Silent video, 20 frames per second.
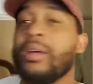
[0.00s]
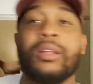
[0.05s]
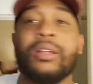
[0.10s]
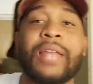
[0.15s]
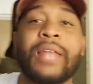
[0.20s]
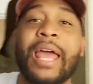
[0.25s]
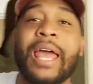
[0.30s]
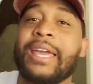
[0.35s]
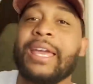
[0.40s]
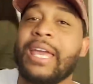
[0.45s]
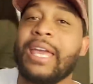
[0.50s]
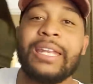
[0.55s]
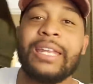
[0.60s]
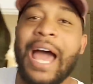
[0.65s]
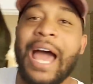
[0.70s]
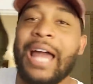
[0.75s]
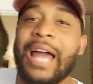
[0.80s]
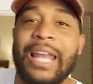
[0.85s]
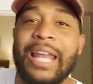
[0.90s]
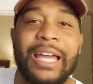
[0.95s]
They
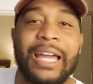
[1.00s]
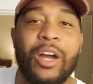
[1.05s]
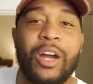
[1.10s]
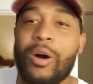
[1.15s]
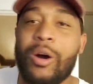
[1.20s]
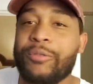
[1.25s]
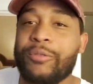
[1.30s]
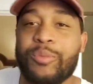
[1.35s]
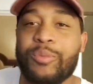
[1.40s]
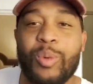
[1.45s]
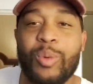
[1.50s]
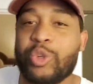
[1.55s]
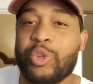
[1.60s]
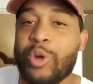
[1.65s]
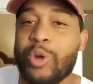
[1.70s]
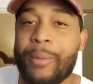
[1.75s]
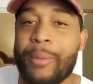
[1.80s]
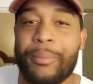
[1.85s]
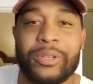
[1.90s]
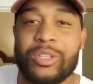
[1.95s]
cannot let go of what
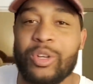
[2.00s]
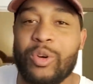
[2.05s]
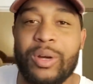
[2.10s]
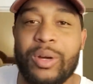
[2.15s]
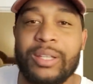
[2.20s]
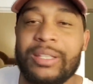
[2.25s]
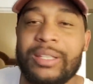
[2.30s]
Trump is doing.